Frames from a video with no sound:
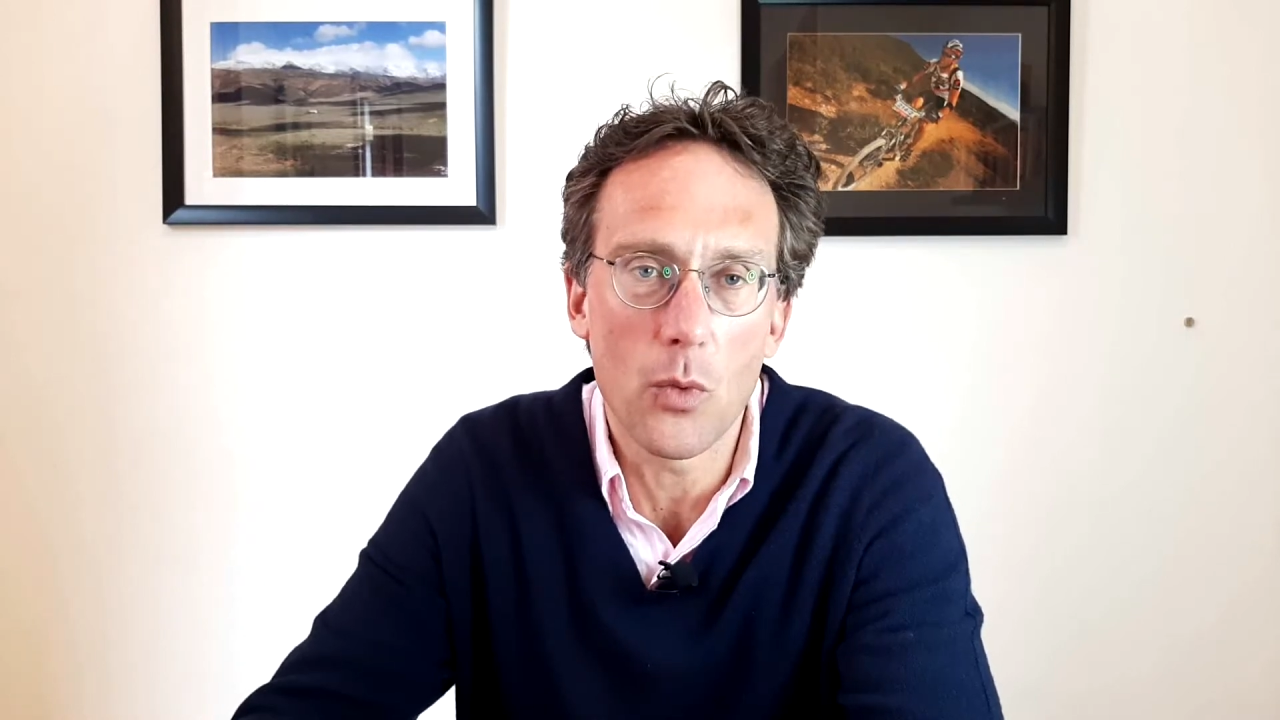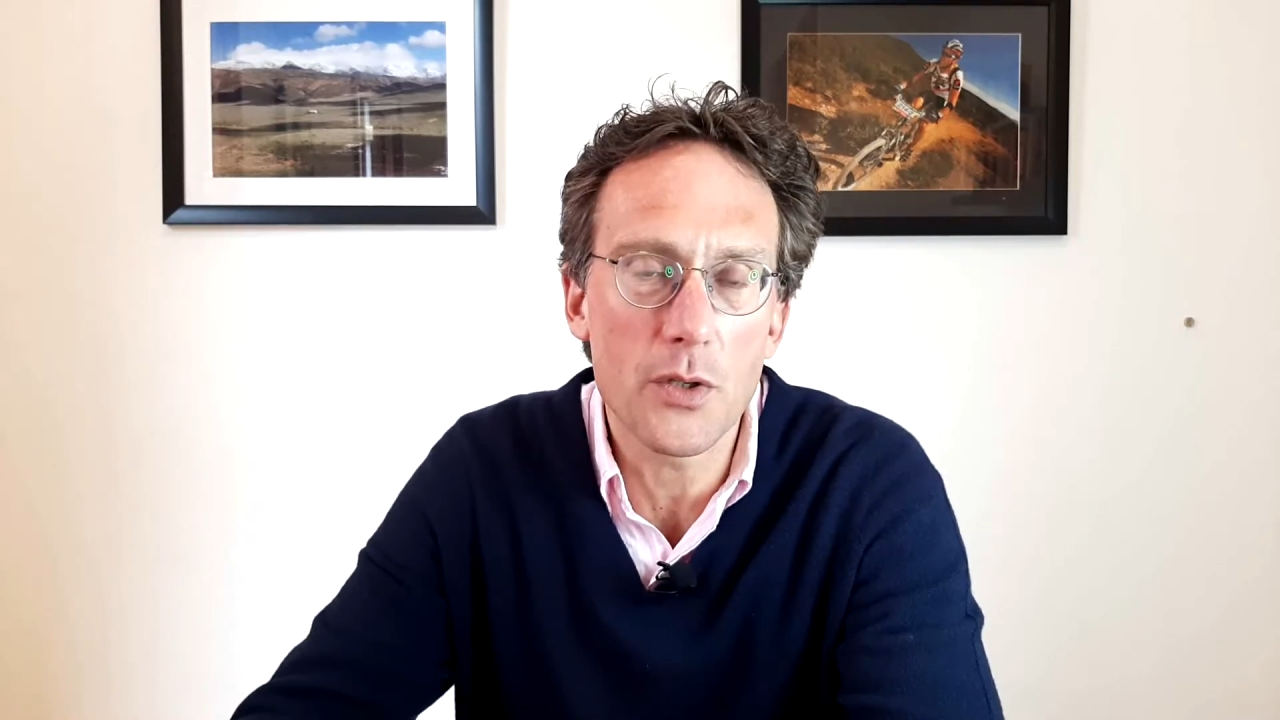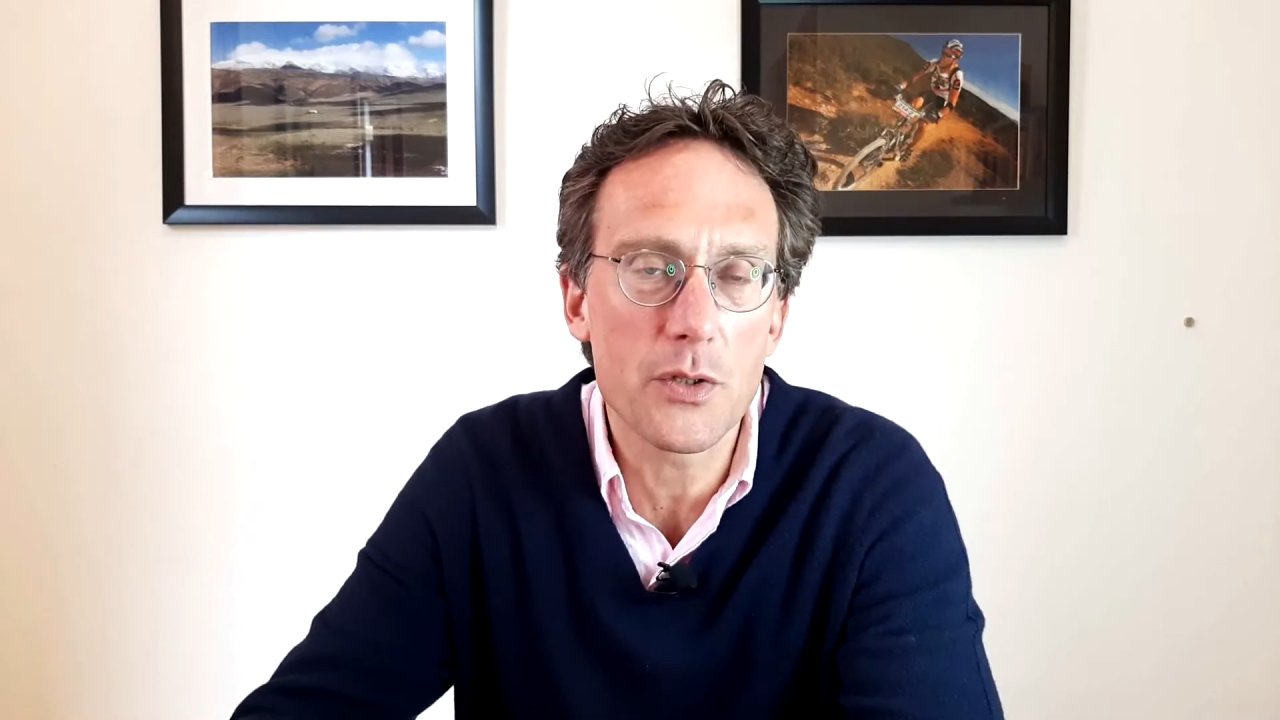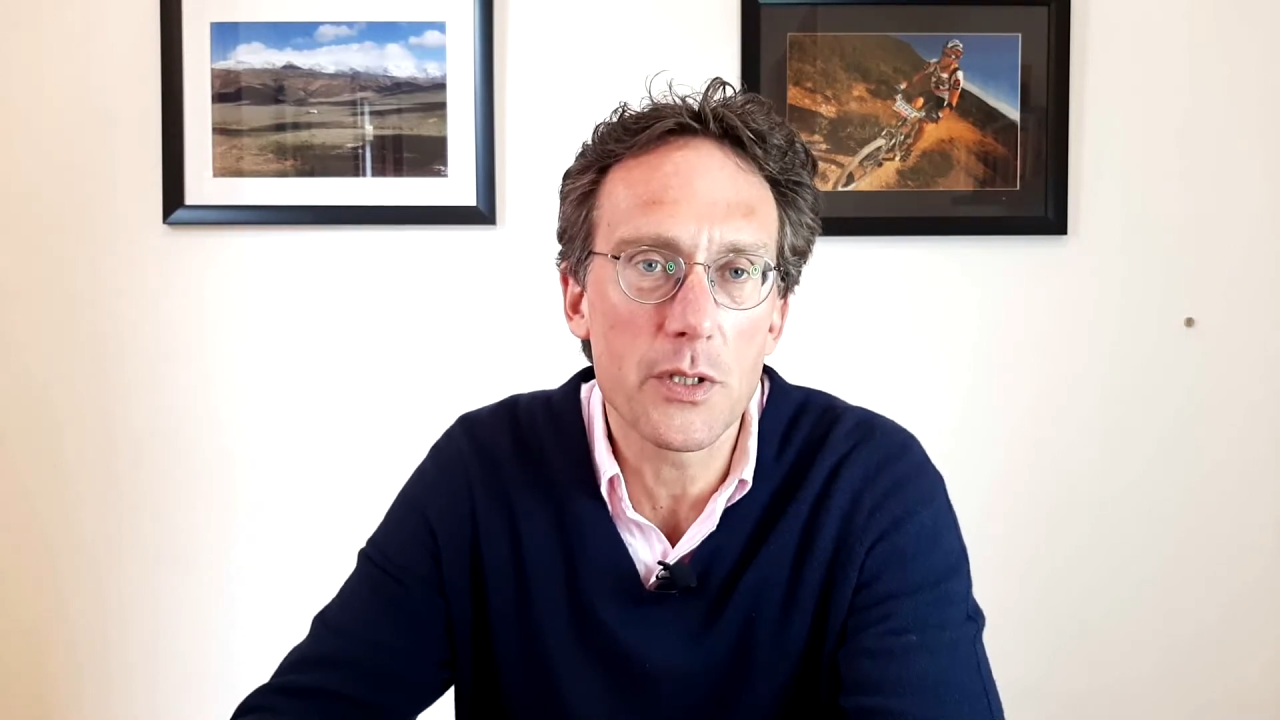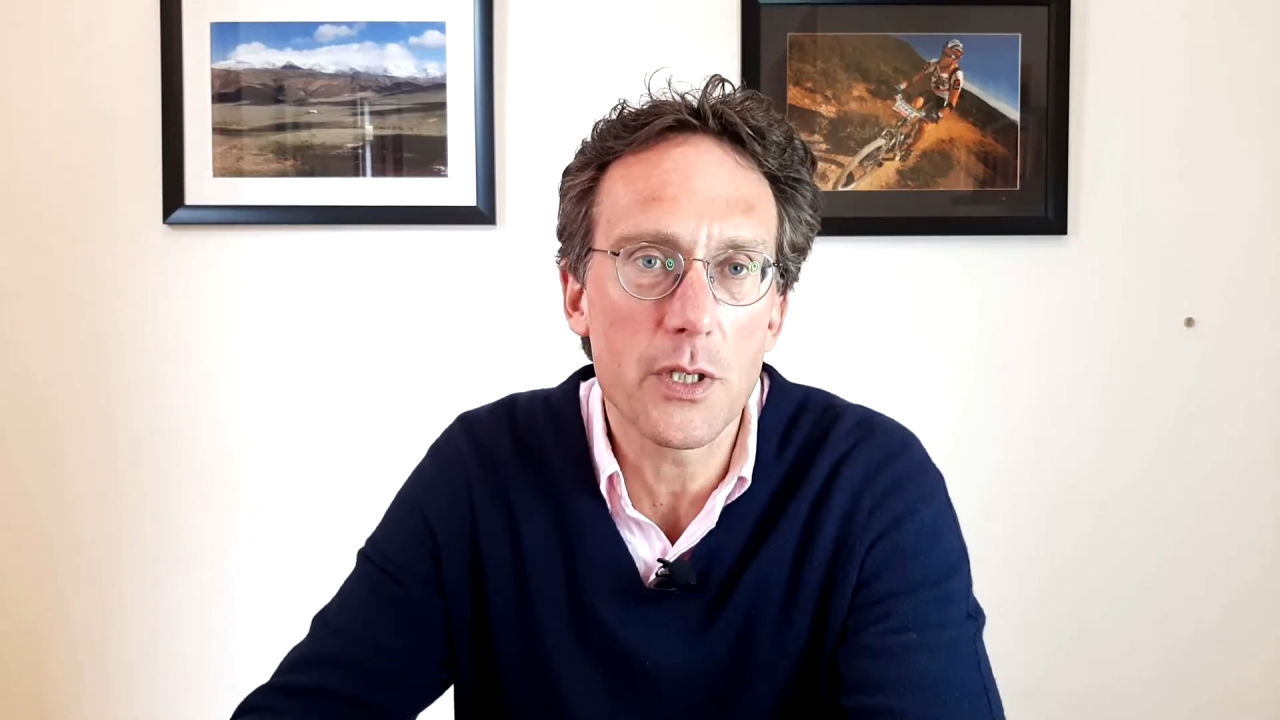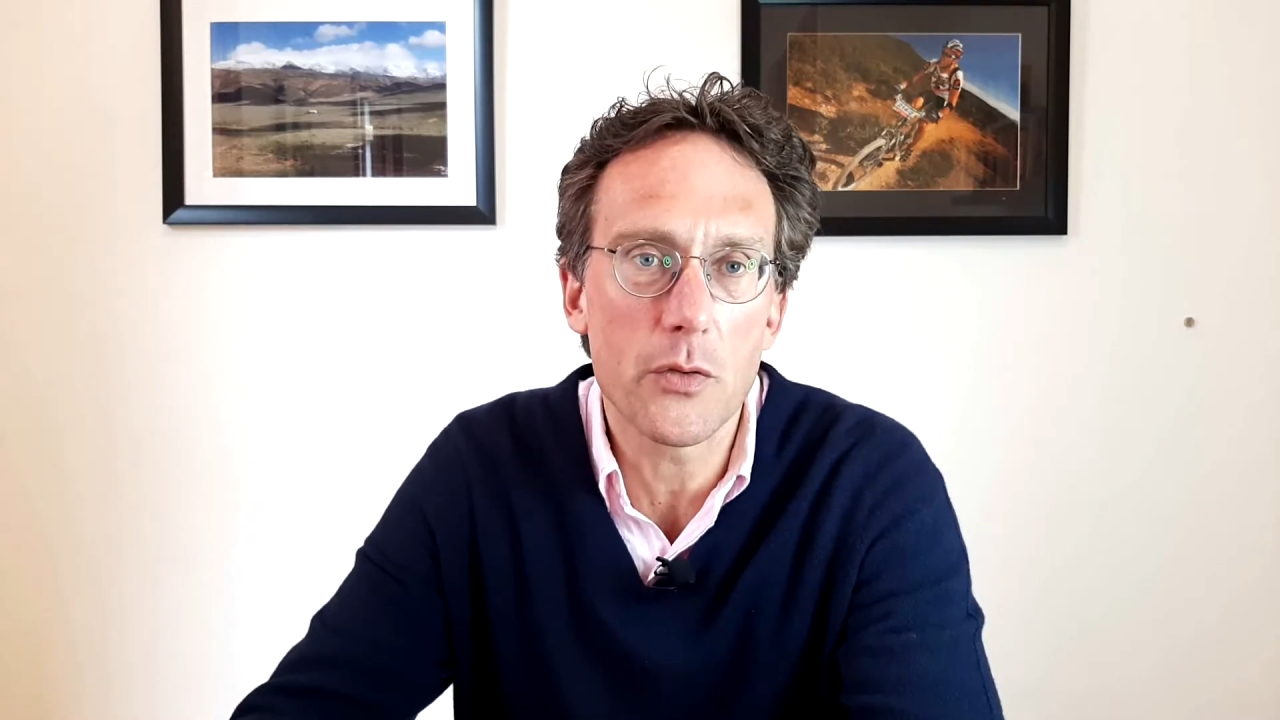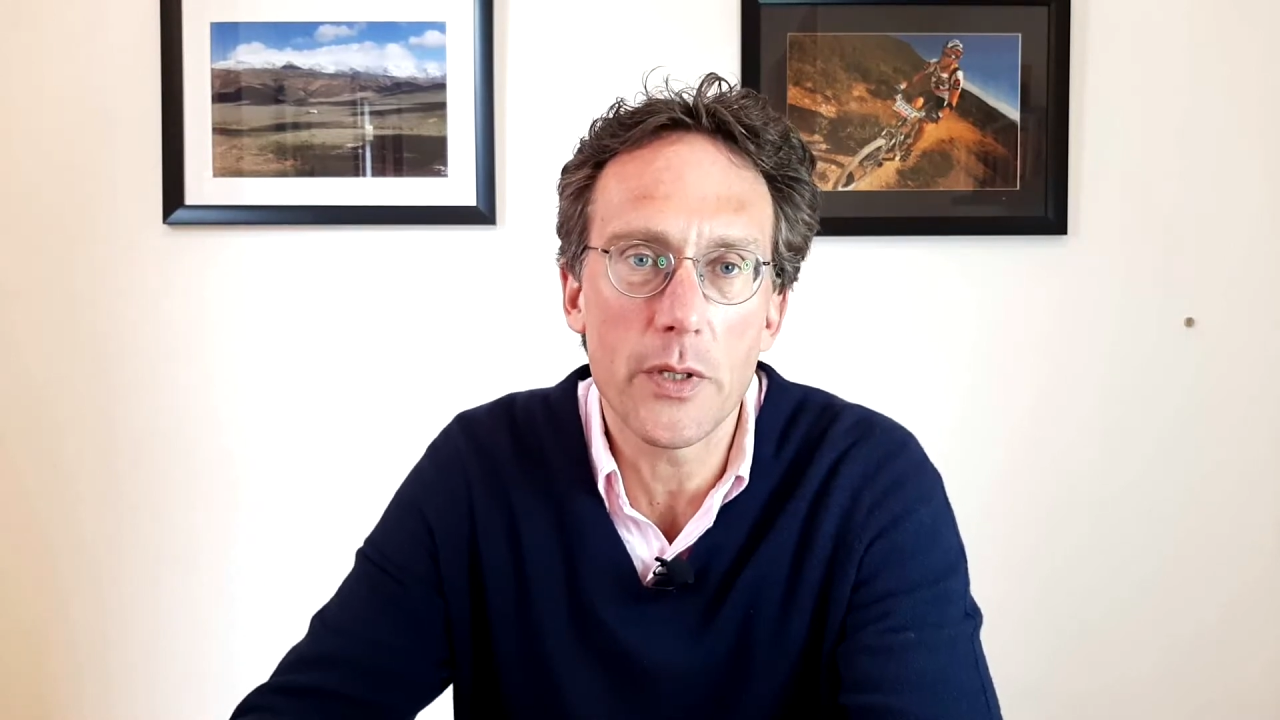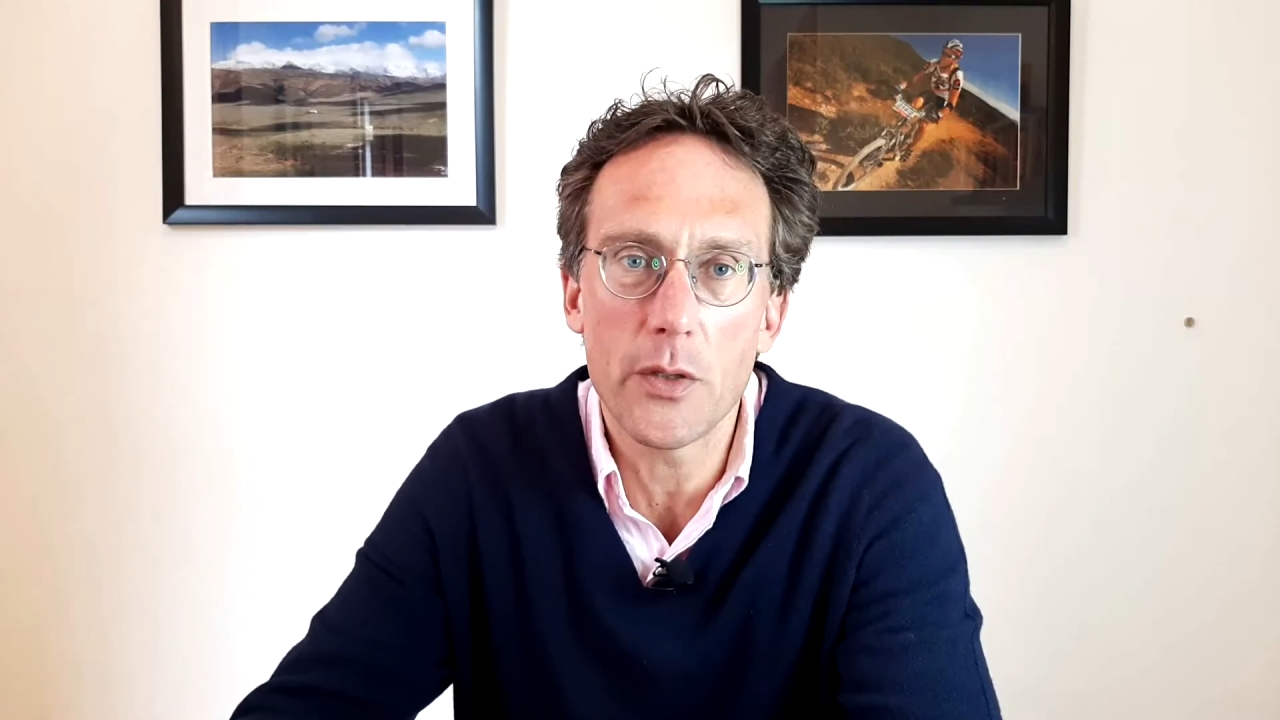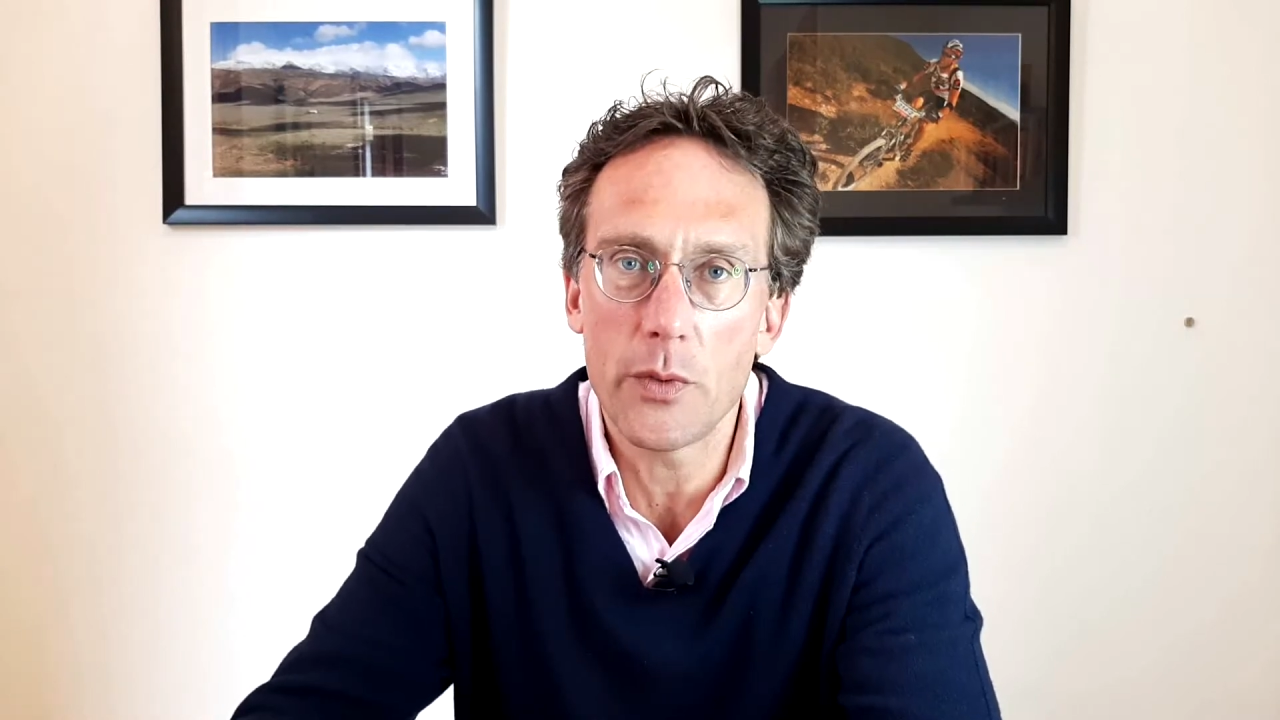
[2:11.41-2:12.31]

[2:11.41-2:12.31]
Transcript: was the degree,